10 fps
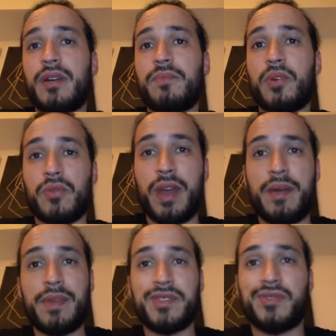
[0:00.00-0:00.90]

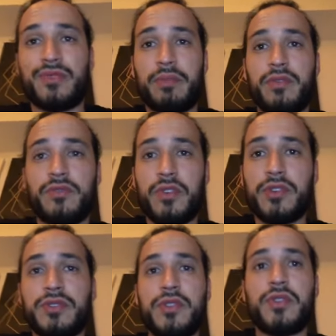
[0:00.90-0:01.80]
program is November
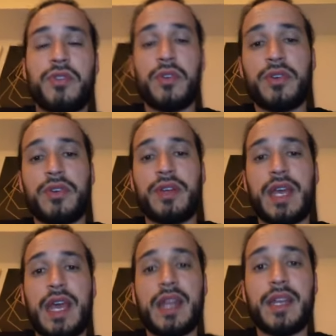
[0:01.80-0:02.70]
1st to the 3rd,
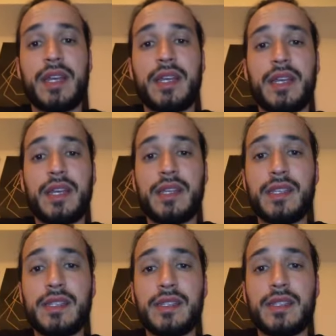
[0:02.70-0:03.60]
and it
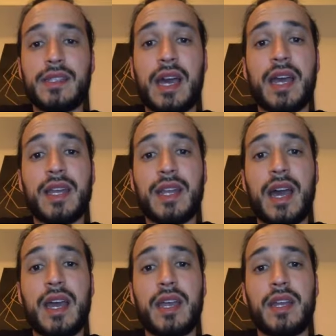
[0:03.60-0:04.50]
is
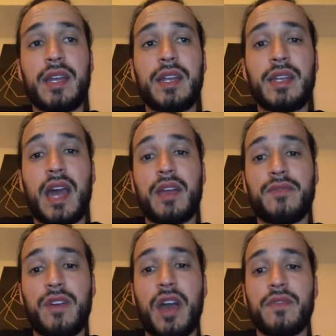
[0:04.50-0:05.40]

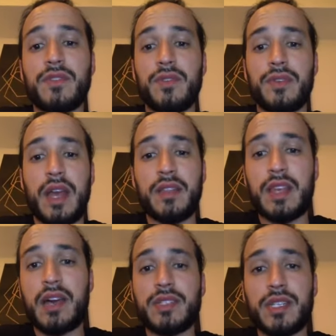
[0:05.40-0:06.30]
9,995, so
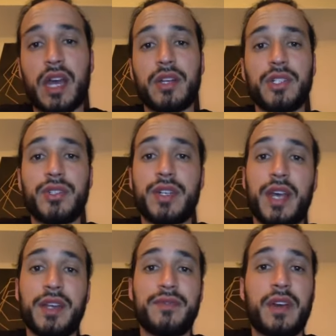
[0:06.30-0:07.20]

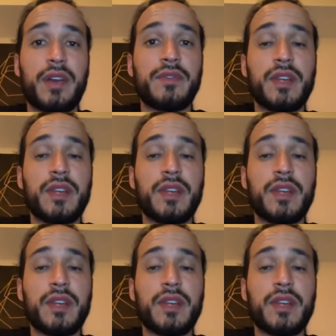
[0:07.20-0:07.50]
9,995.